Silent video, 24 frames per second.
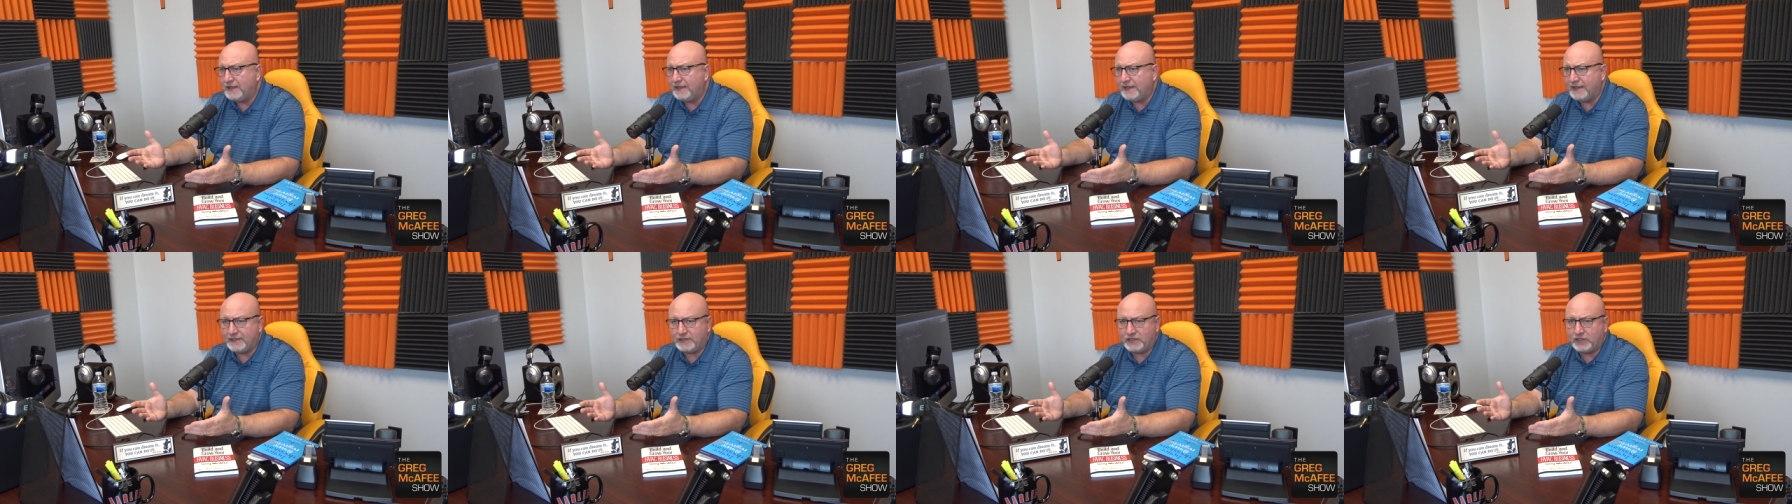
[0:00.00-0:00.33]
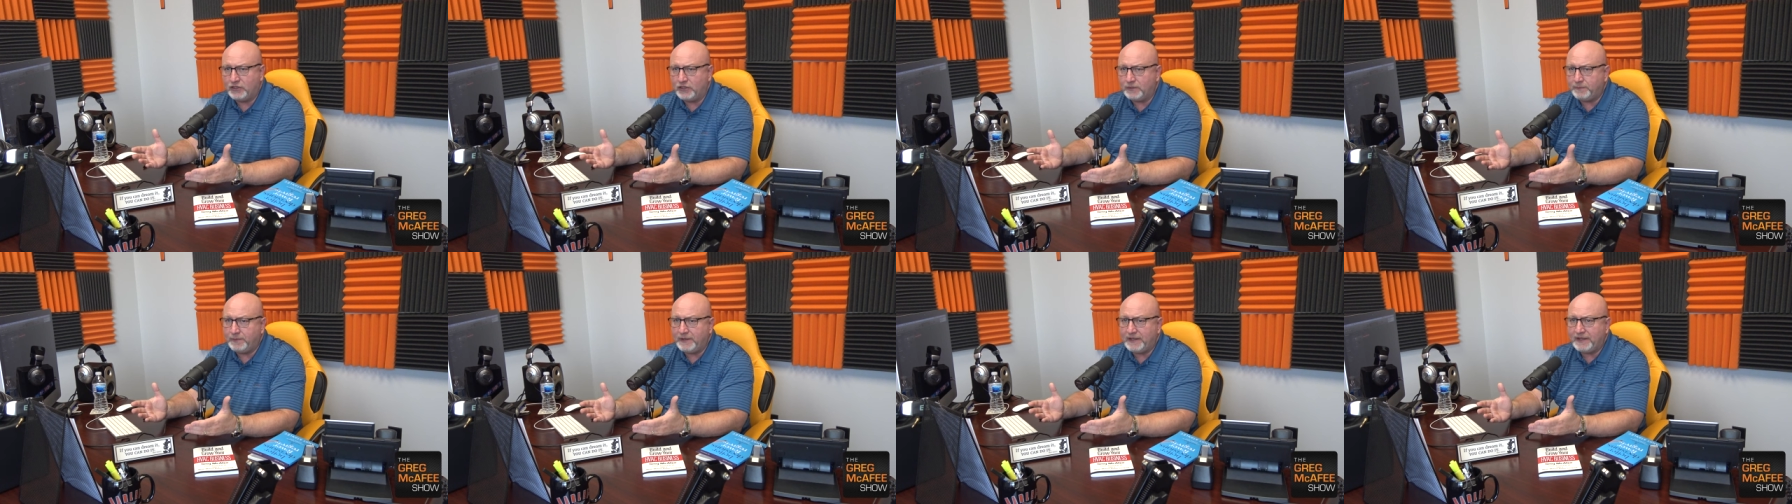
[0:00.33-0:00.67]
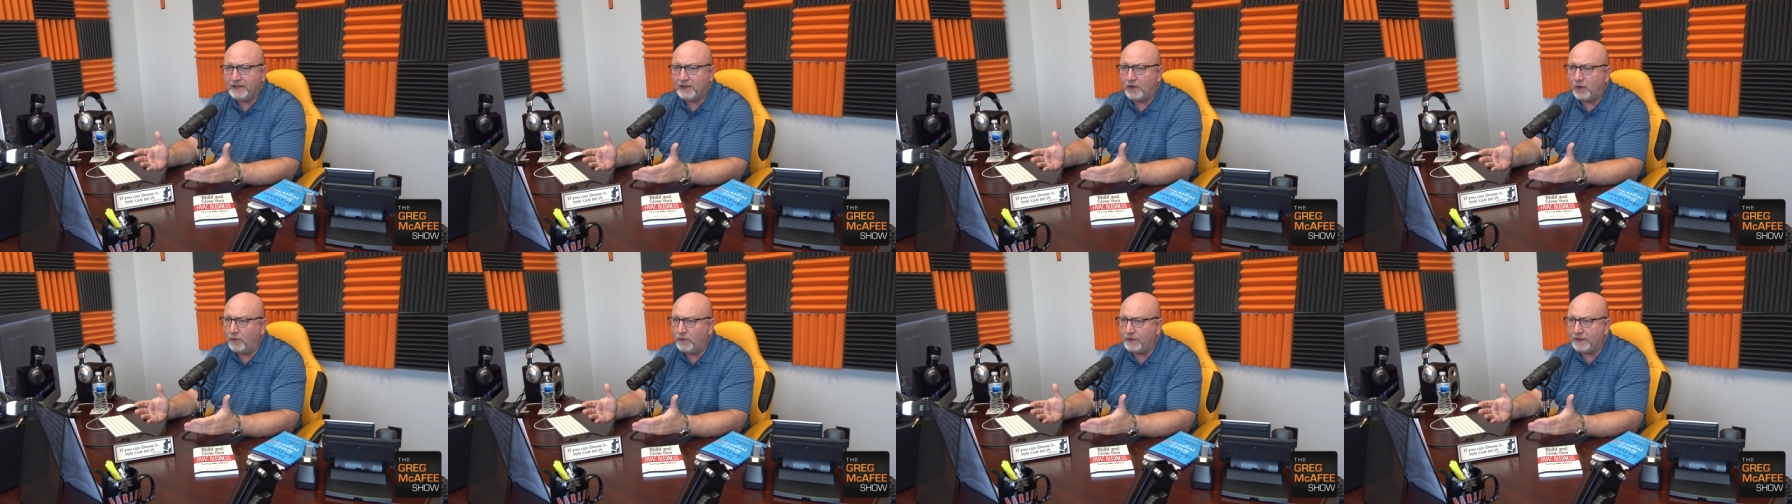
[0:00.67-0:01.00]
it could be
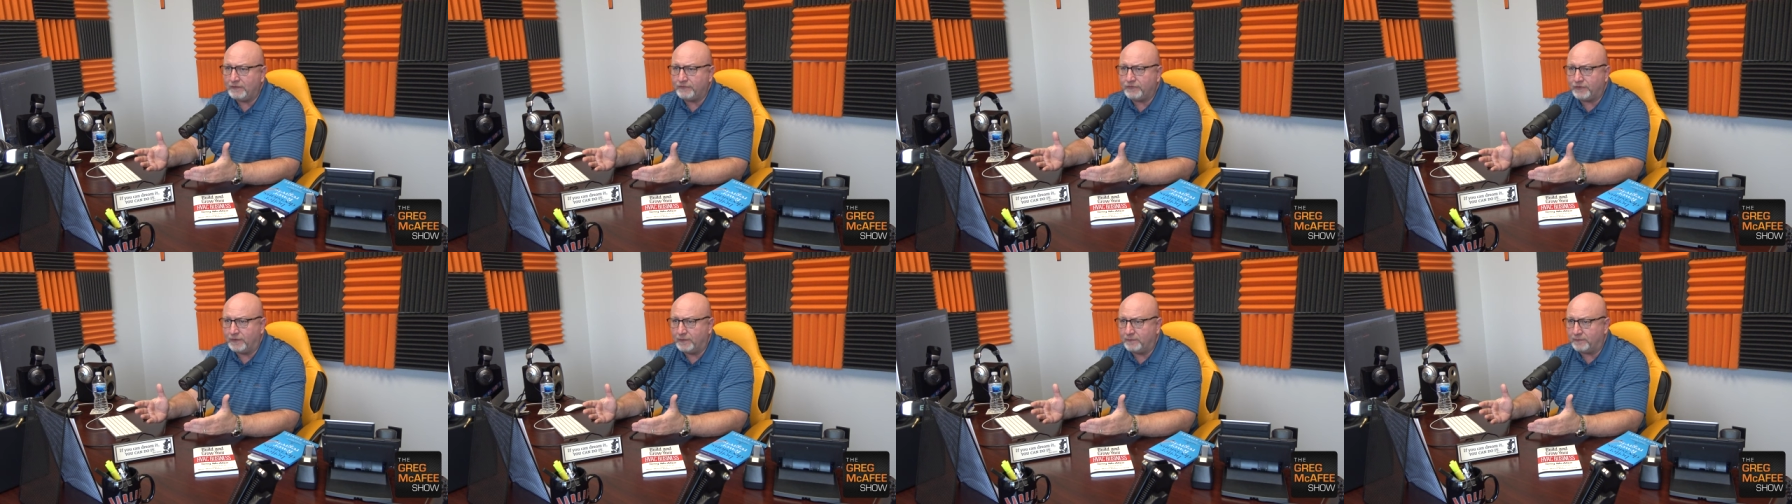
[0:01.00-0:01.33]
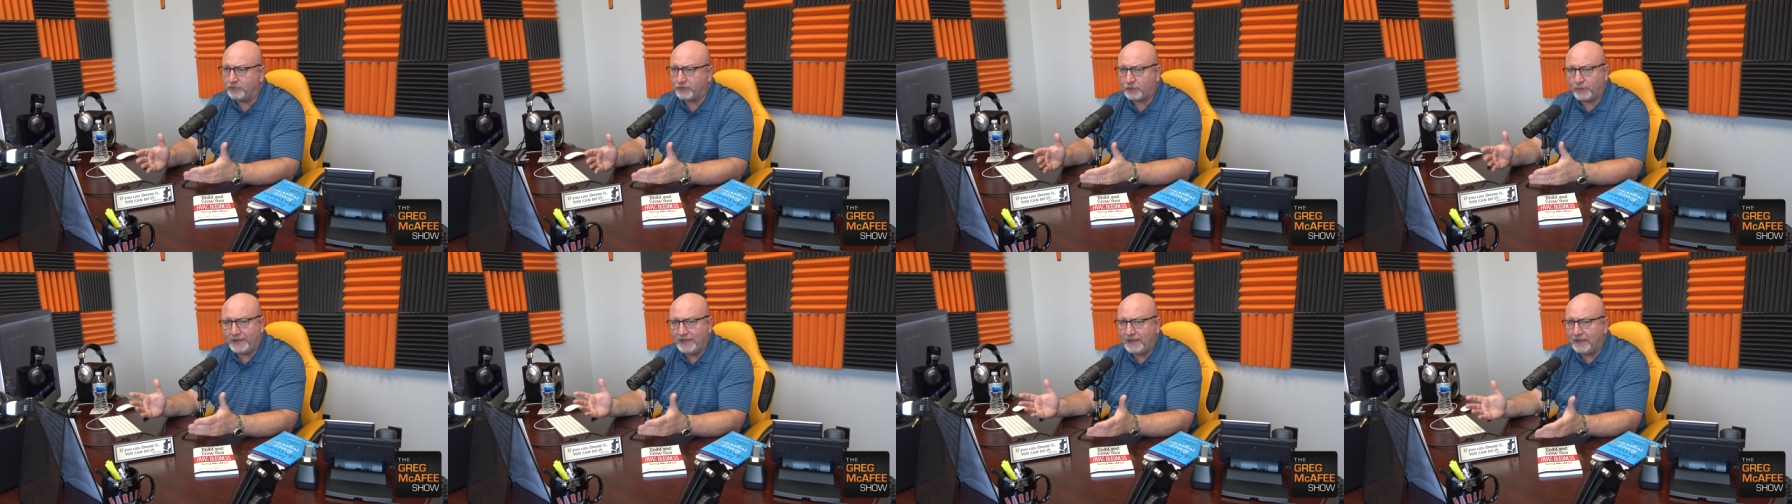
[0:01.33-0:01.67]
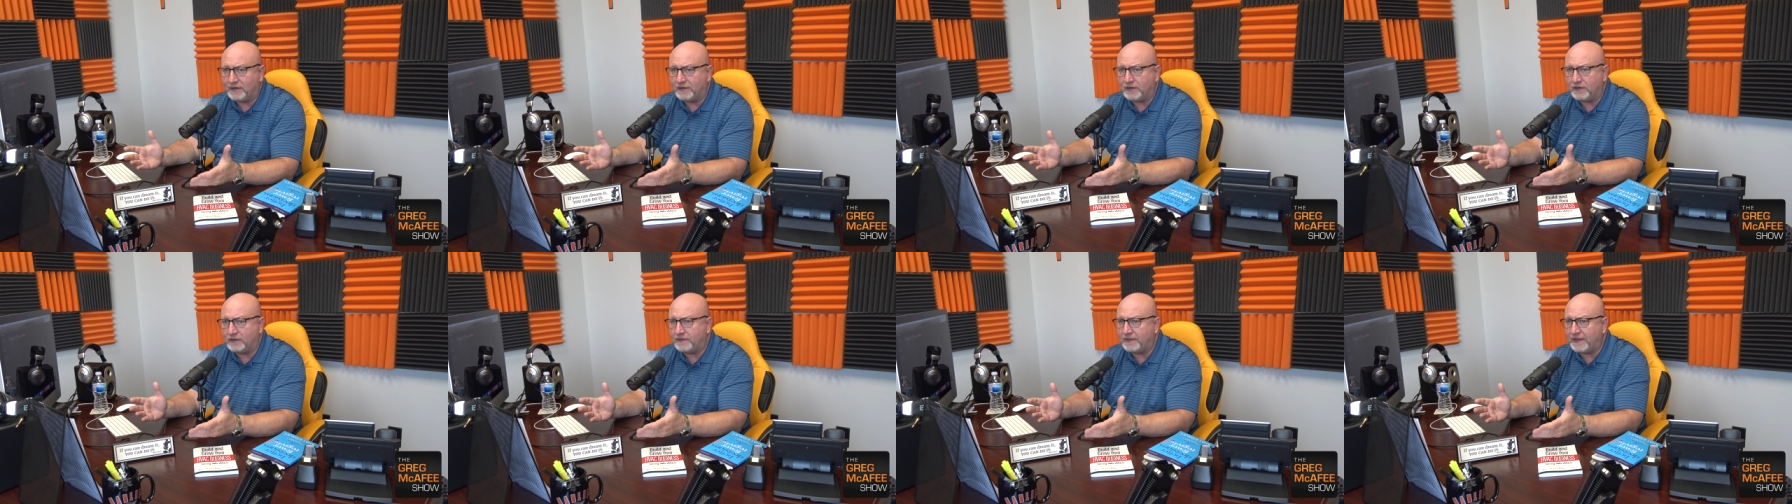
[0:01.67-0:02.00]
going from
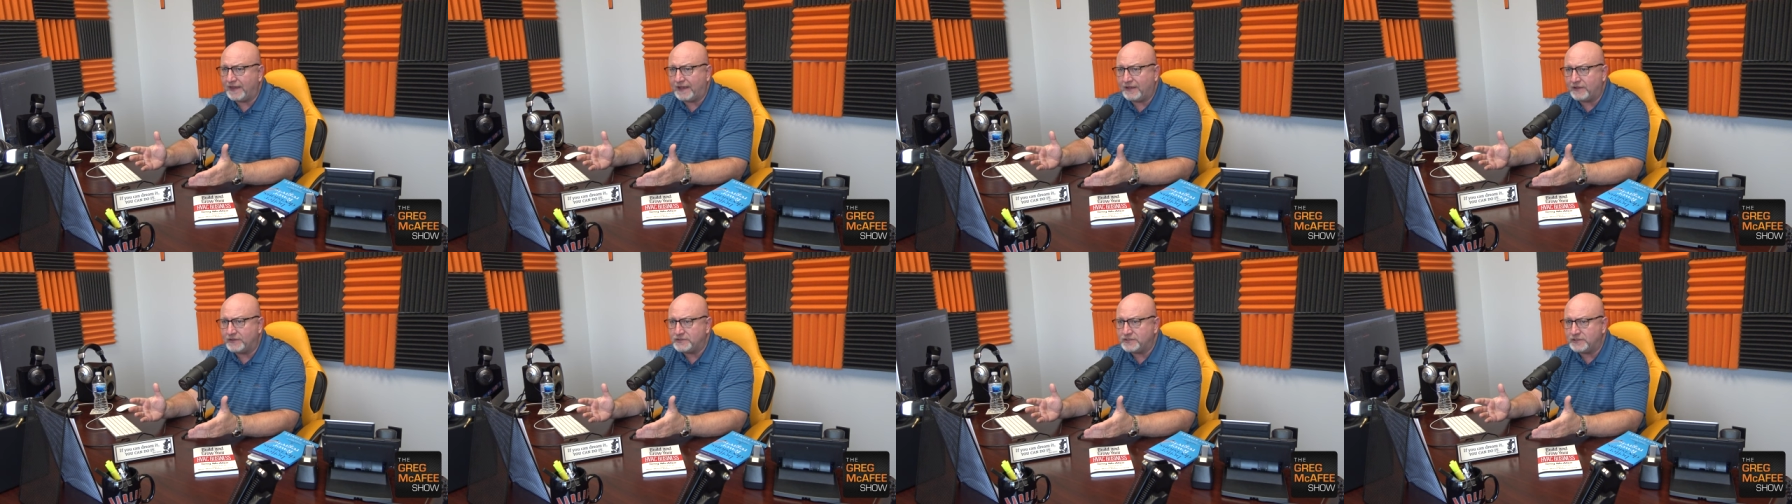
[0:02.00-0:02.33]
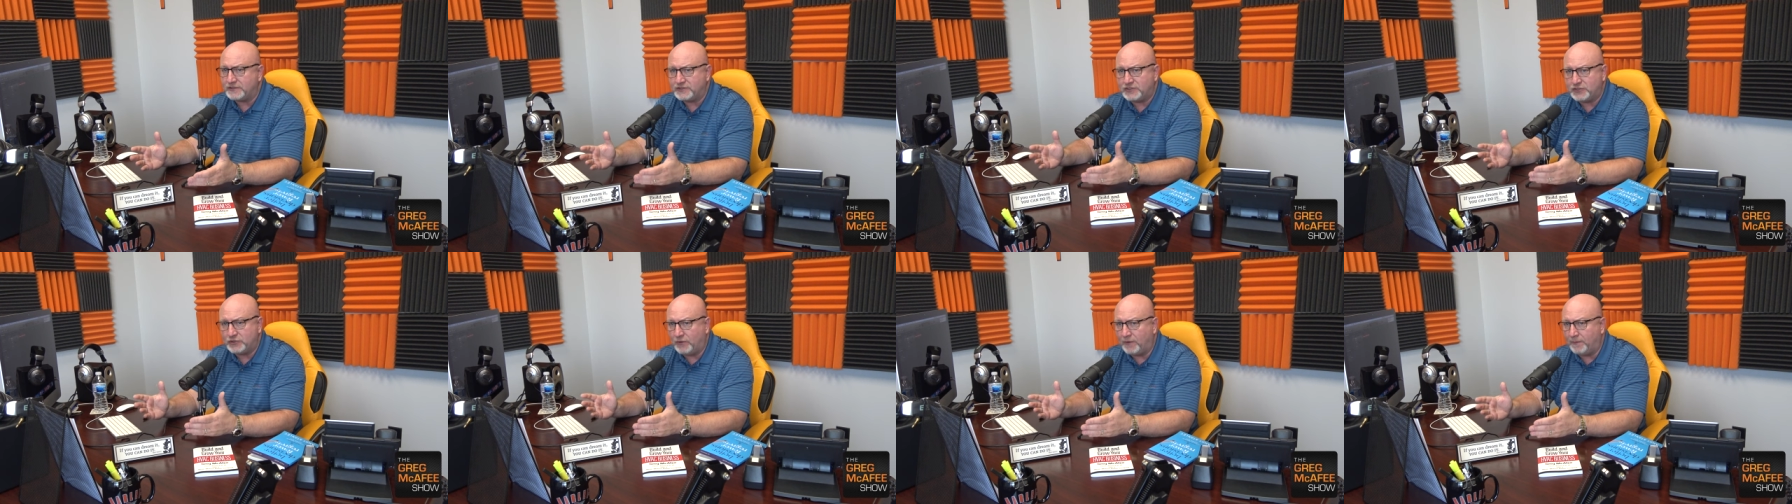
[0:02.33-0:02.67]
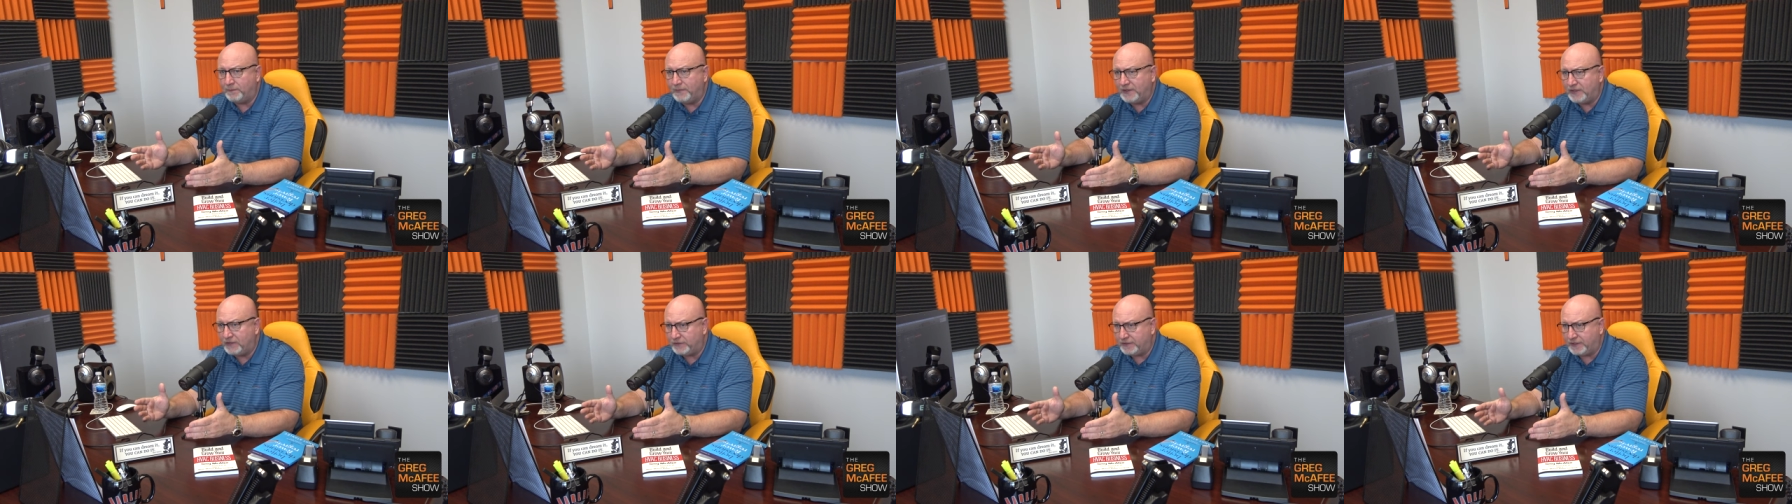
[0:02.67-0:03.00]
300,000 to a
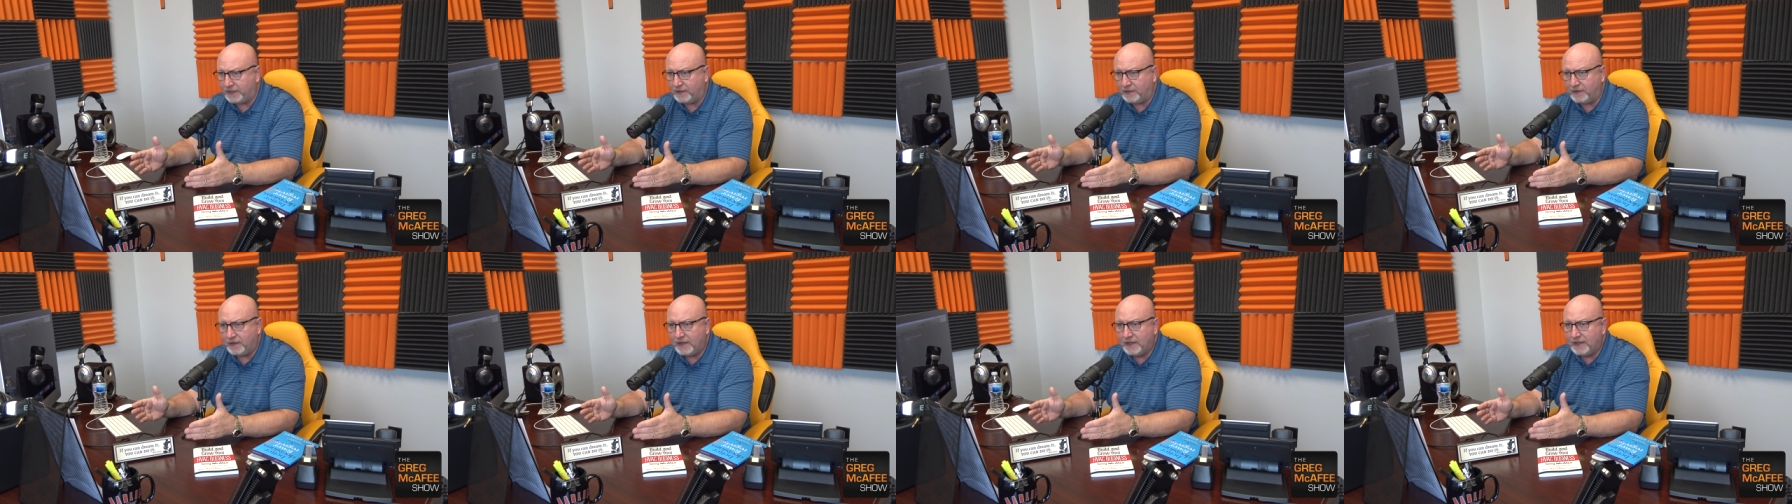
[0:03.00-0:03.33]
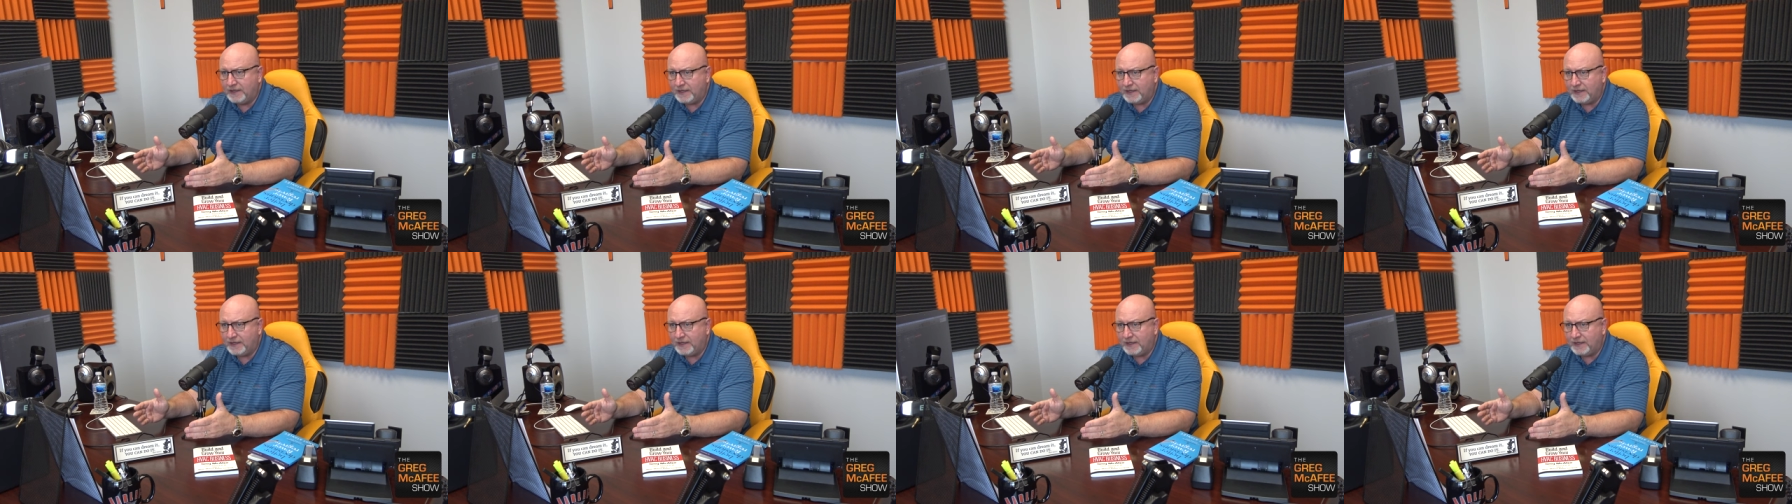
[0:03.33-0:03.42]
million.